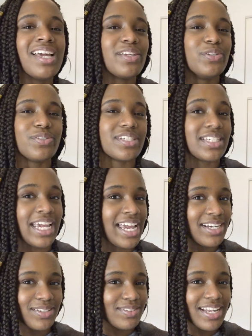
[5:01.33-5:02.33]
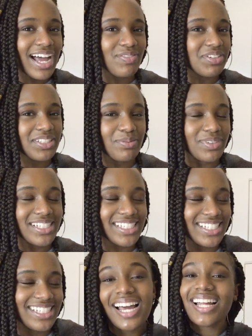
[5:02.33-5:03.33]
you just can't do that for some
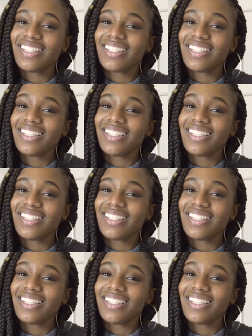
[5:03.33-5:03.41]
reason.